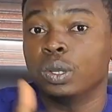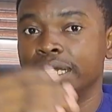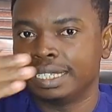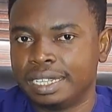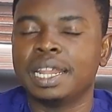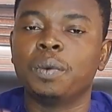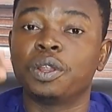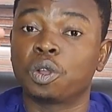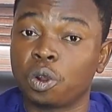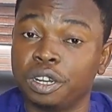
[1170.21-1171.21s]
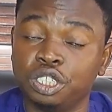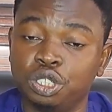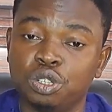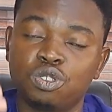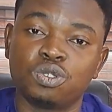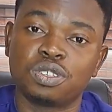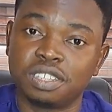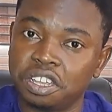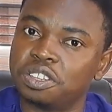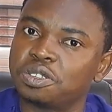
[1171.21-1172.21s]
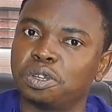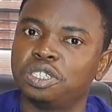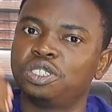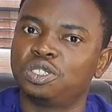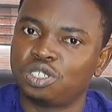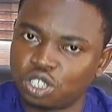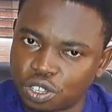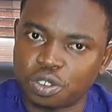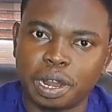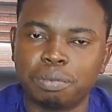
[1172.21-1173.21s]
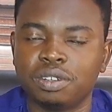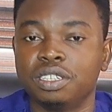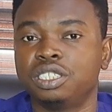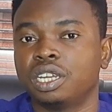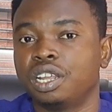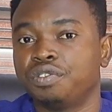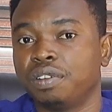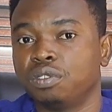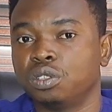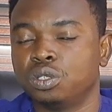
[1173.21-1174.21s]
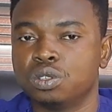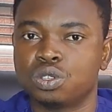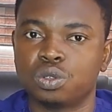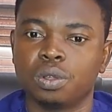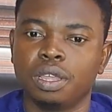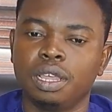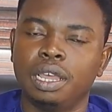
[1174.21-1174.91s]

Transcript: So until then, I would encourage you to stay in touch, subscribe to this channel if you have not done so,